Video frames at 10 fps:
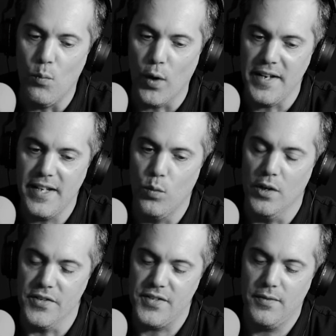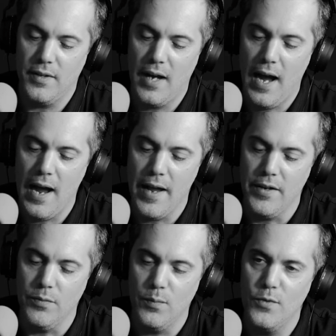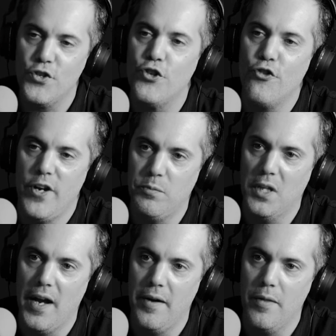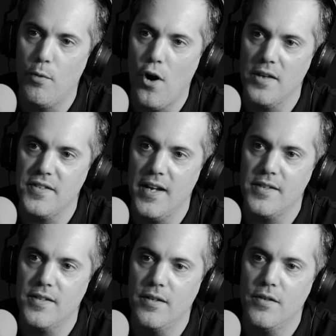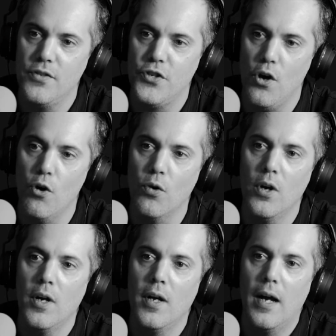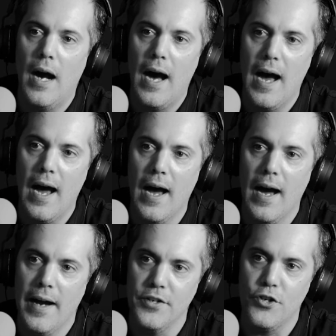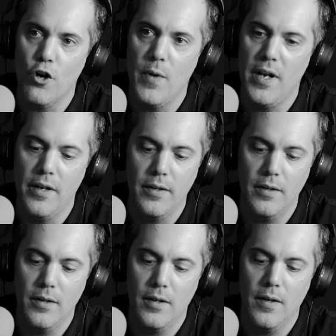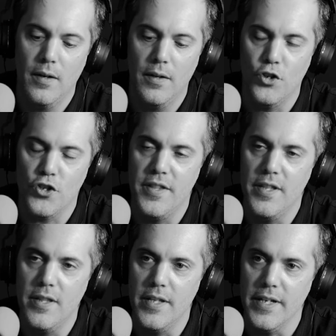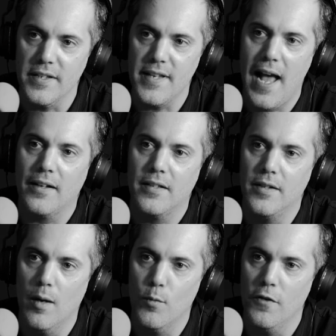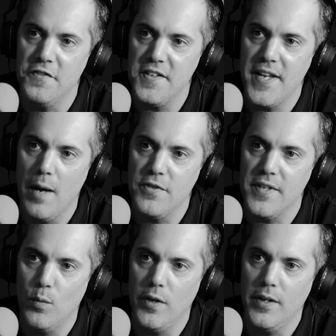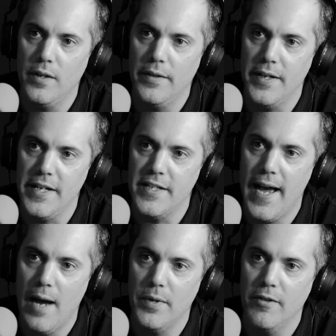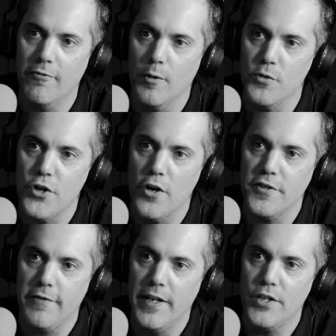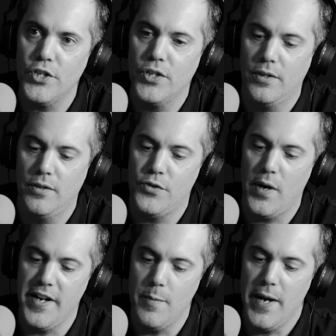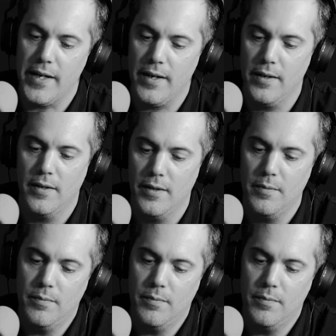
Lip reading: what I did was I streamlined the process. So I determined just the exact number of steps that need to happen from start to finish. So I need to make